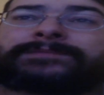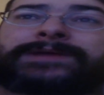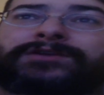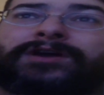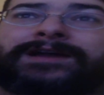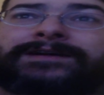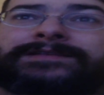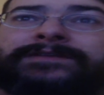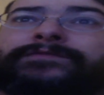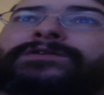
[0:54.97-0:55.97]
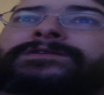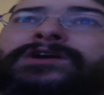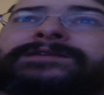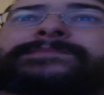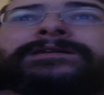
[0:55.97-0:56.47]
I mean, if you're
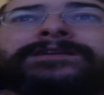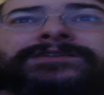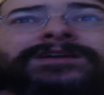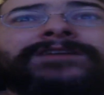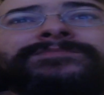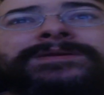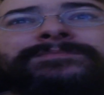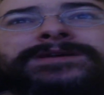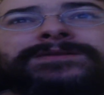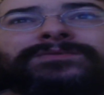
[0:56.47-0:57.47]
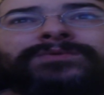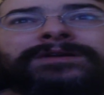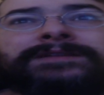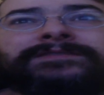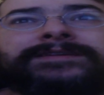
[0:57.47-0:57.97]
not American, your government might
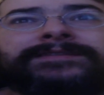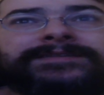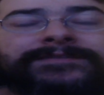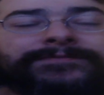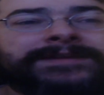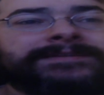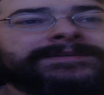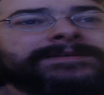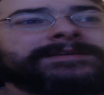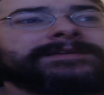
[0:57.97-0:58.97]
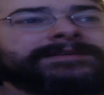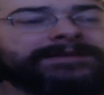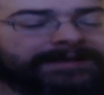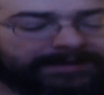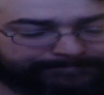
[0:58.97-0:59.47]
work slightly different.
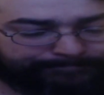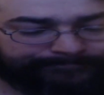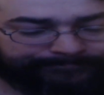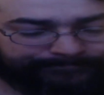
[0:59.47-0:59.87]
Um,